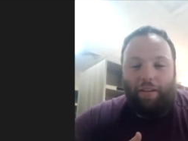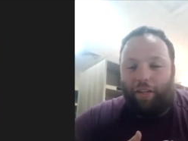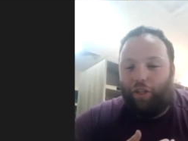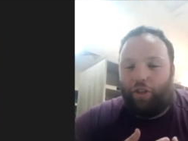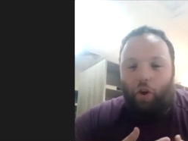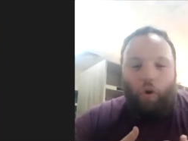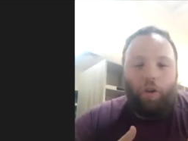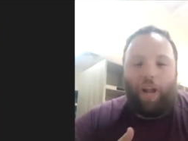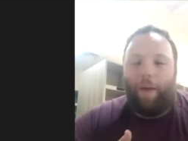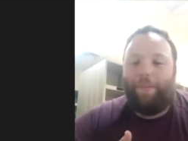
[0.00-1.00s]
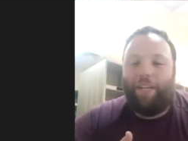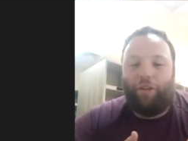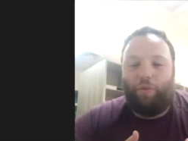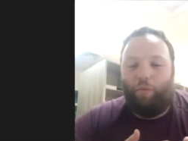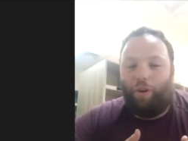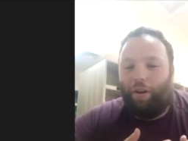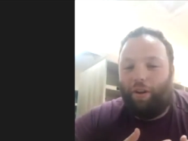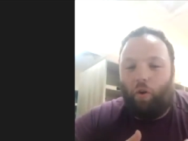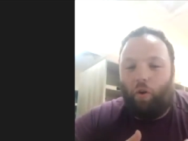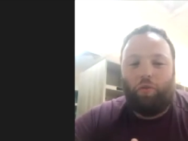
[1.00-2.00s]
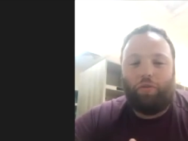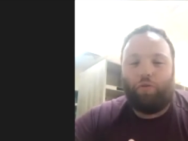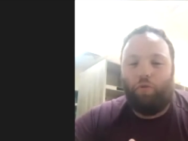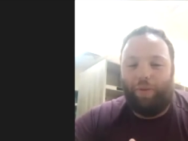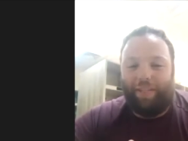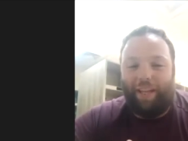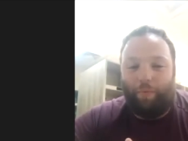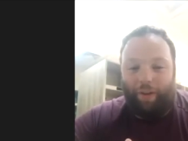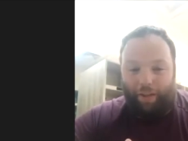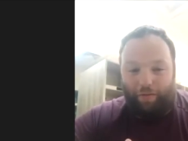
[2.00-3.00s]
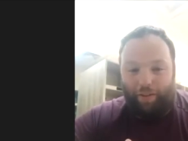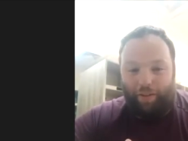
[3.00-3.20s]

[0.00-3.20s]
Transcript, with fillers: just a whole competition where the whole school would celebrate Israel.